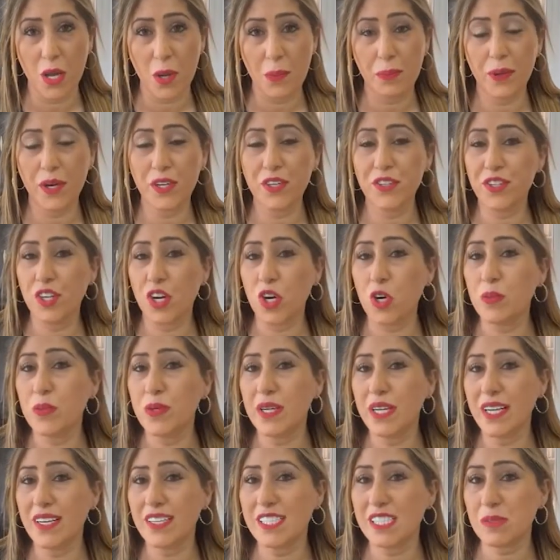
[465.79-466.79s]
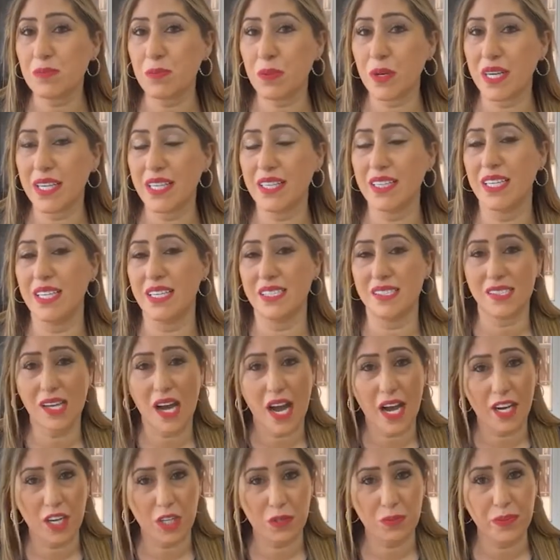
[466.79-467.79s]
But nobody is putting the
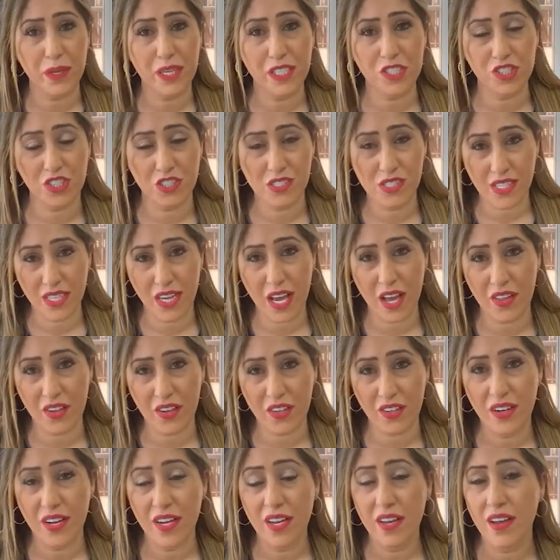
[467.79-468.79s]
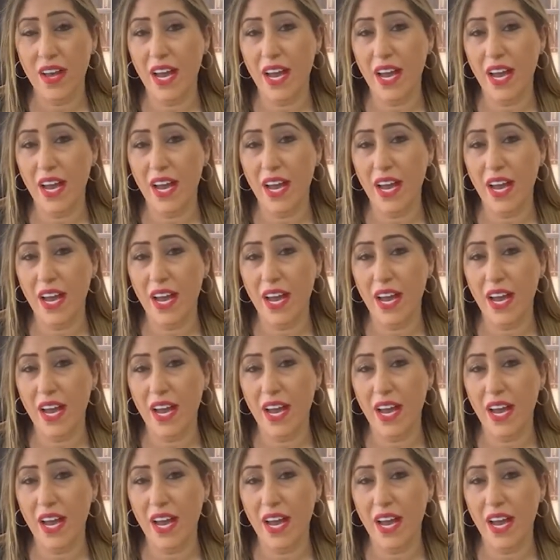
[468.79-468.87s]
entire picture together,